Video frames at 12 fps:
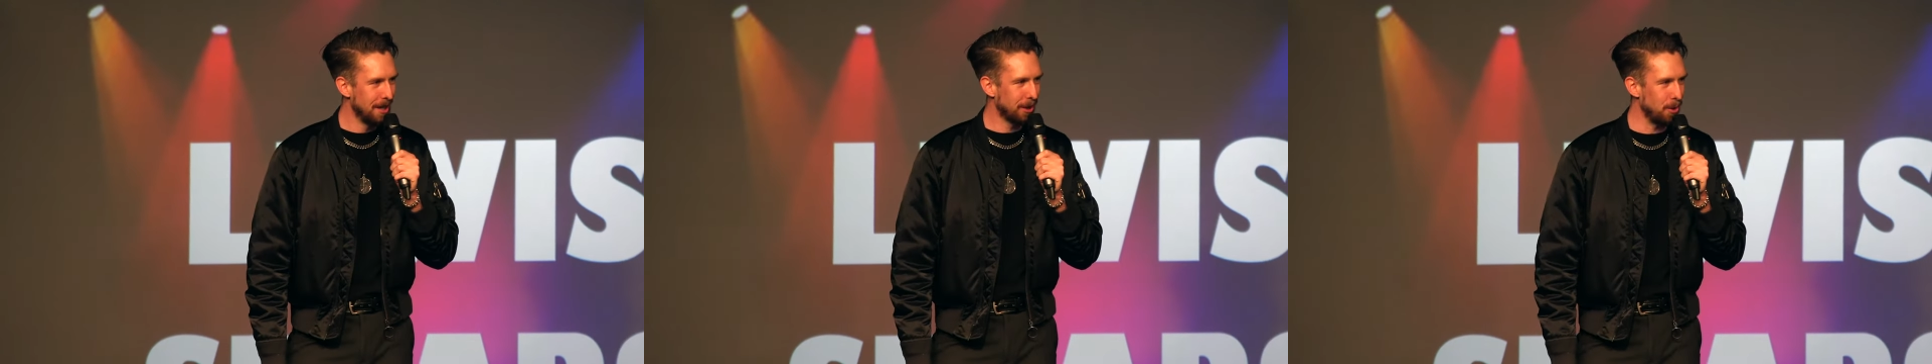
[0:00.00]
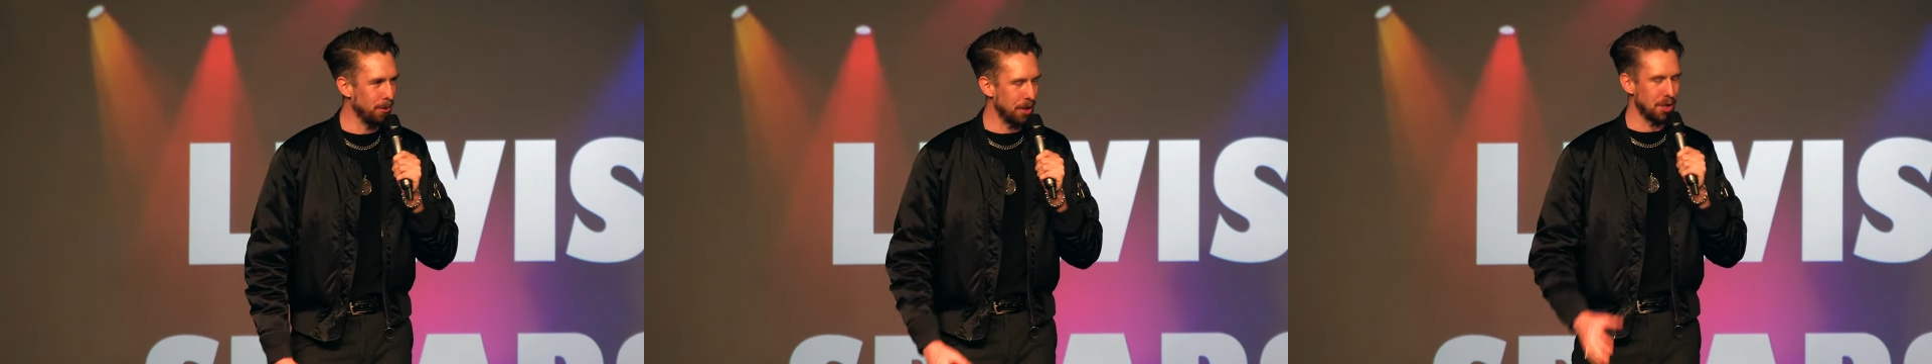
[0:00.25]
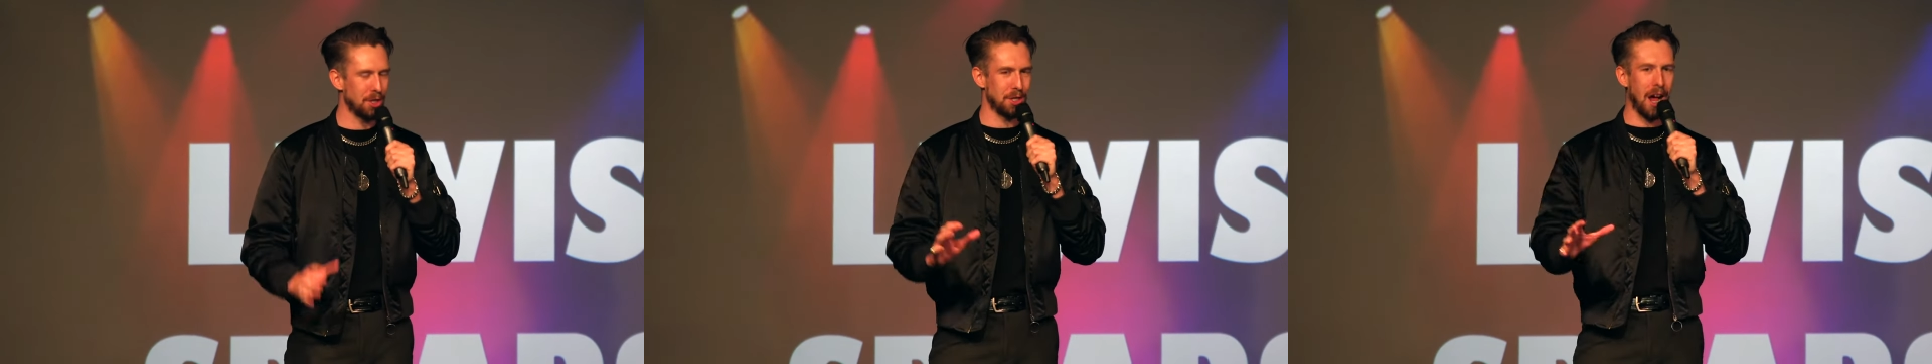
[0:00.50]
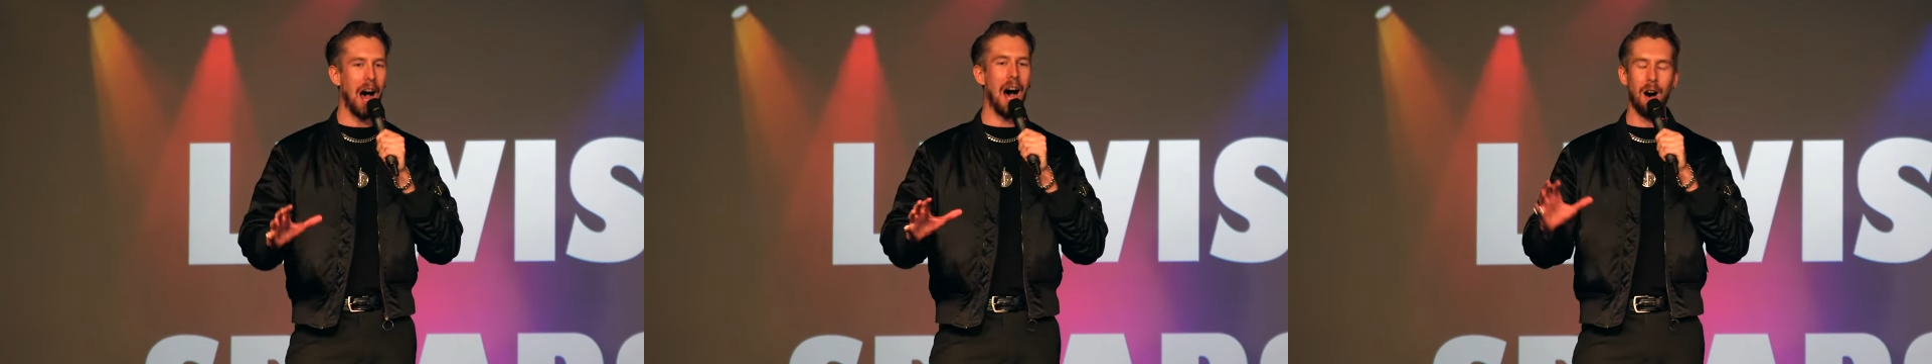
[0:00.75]
called the
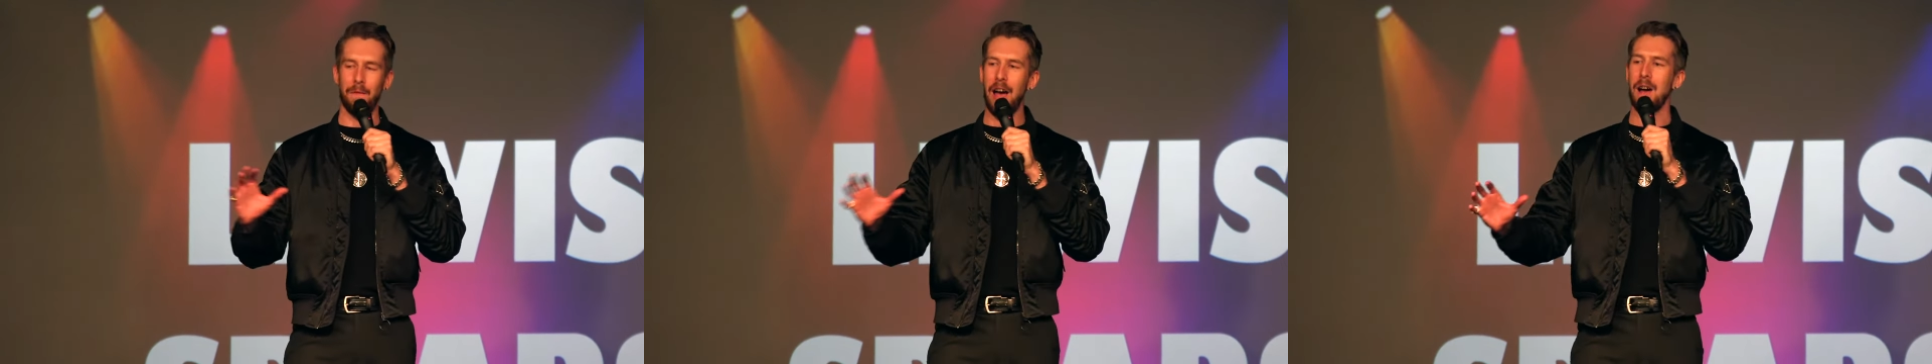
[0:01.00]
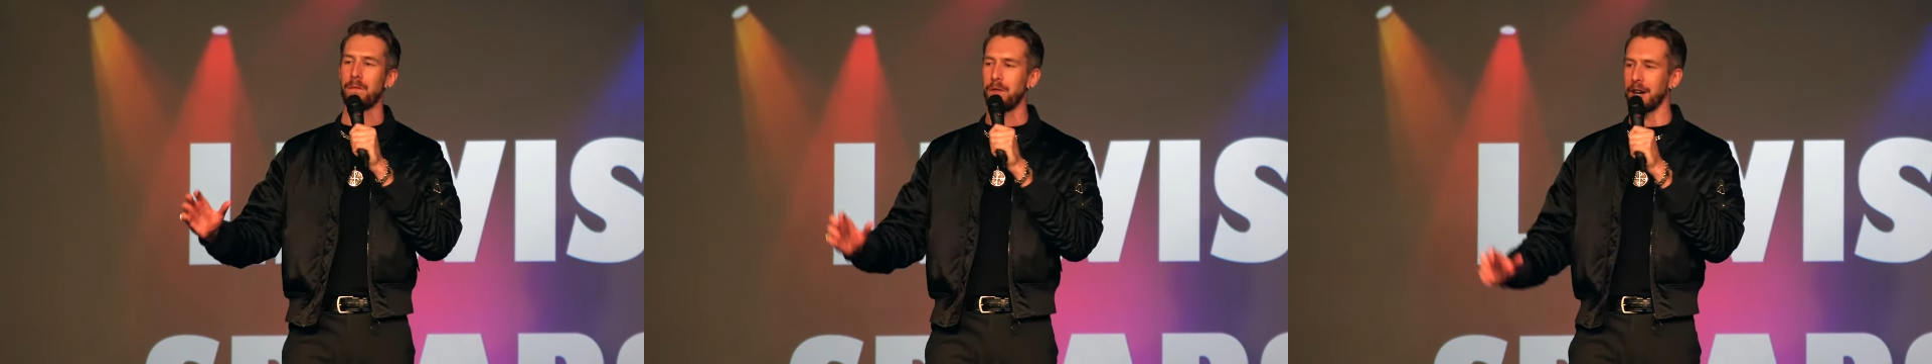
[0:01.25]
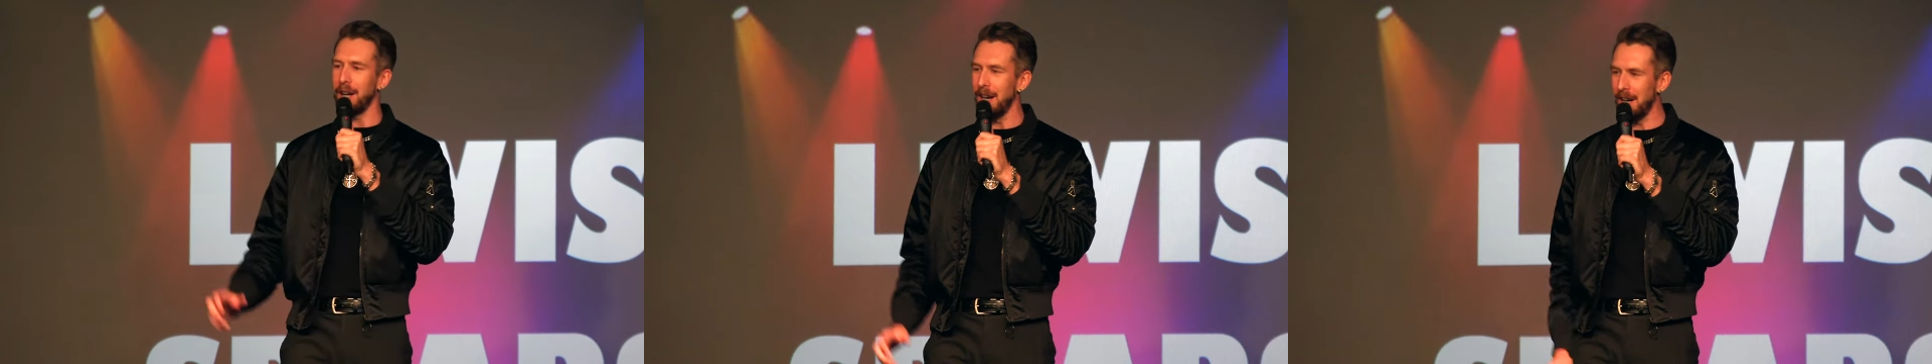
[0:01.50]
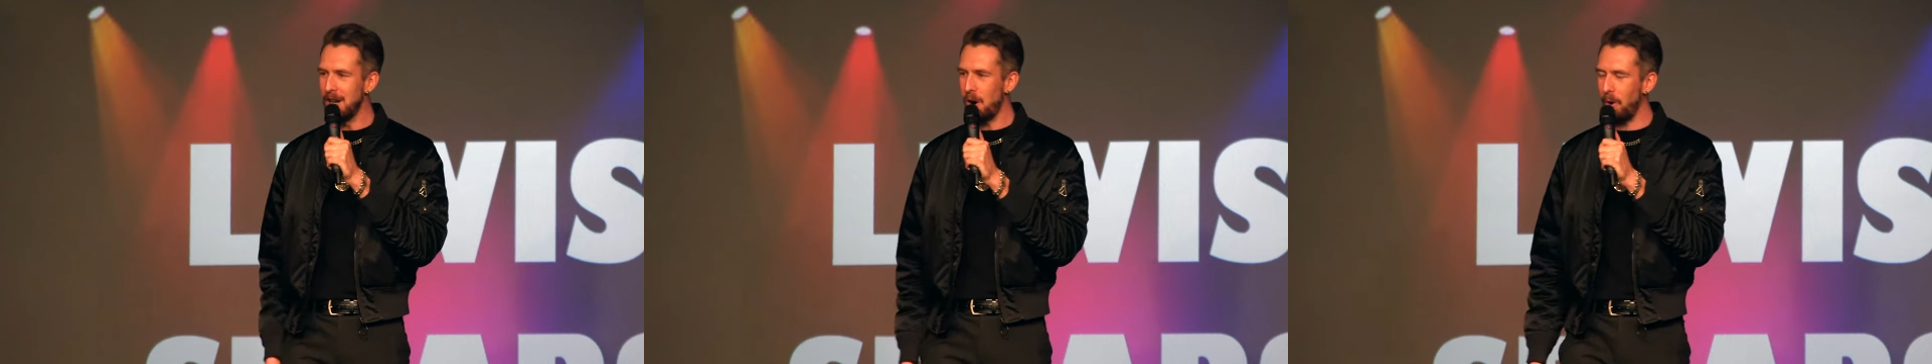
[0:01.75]
Star of
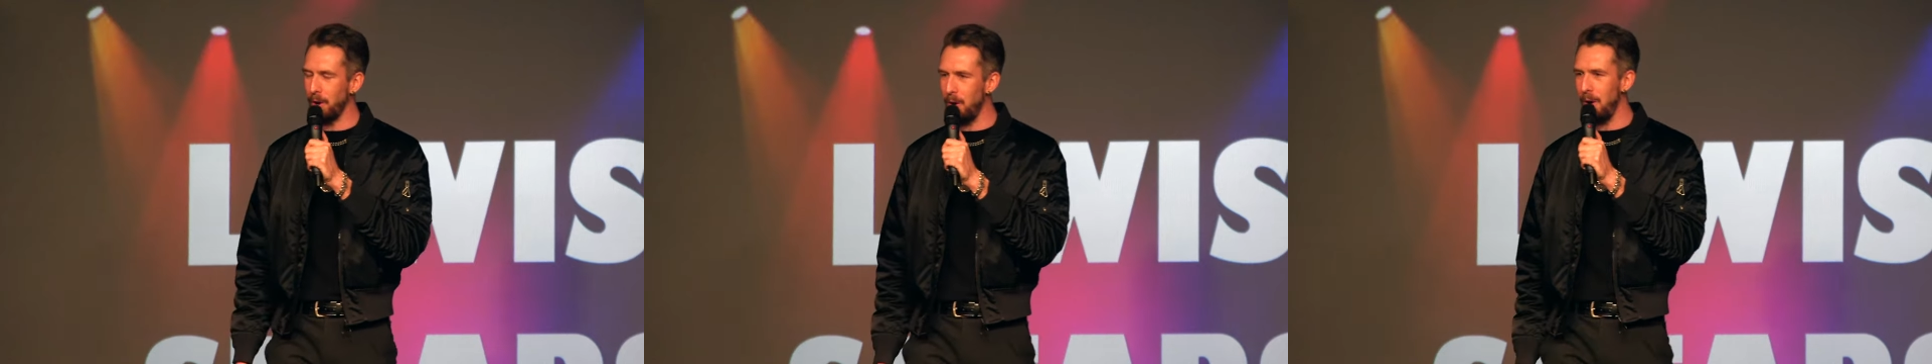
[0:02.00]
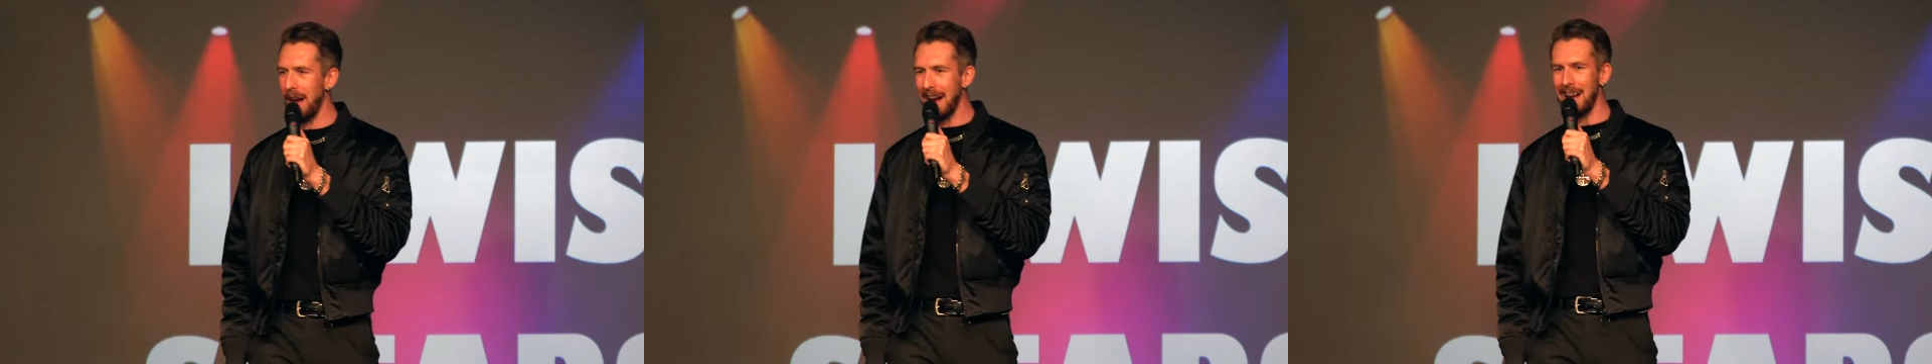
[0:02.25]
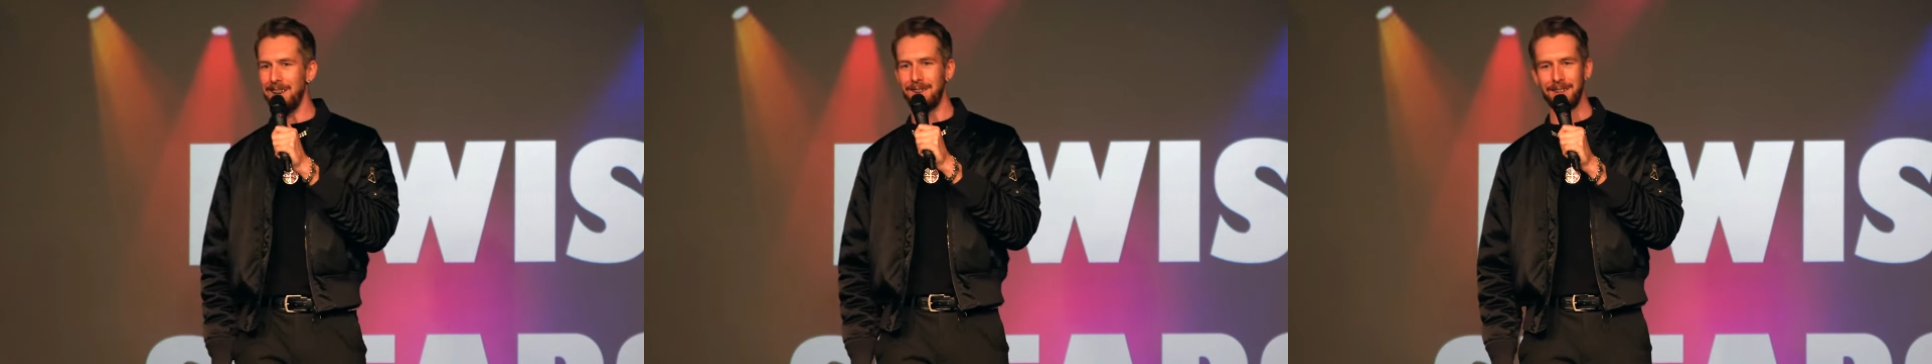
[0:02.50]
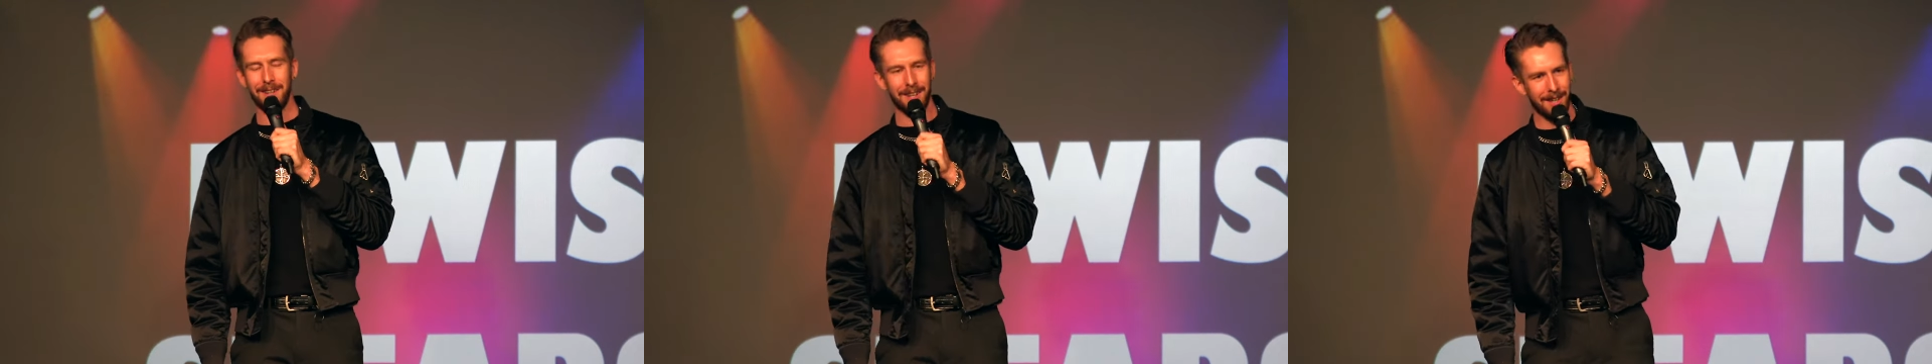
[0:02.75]
Africa on her
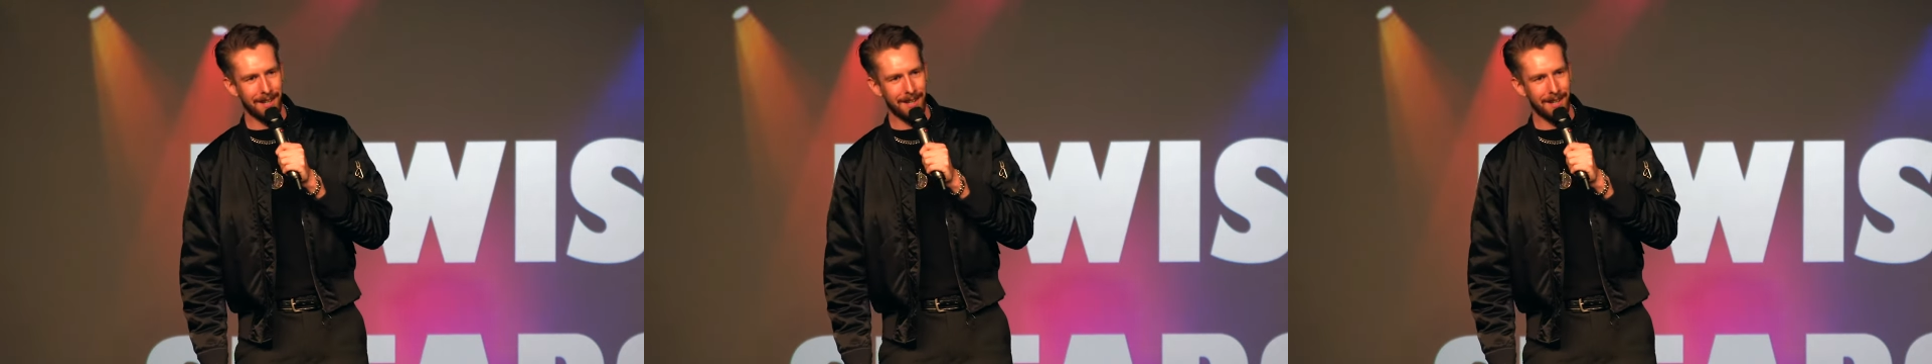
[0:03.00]
head.